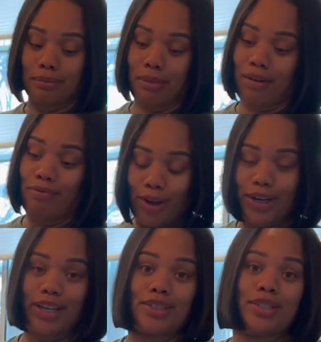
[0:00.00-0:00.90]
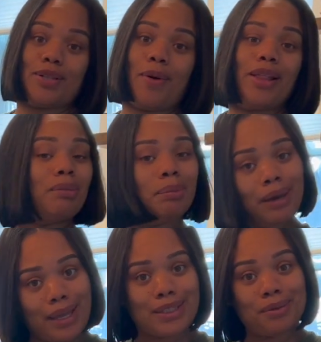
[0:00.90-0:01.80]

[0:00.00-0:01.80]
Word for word: my finances gonna have to be blessed.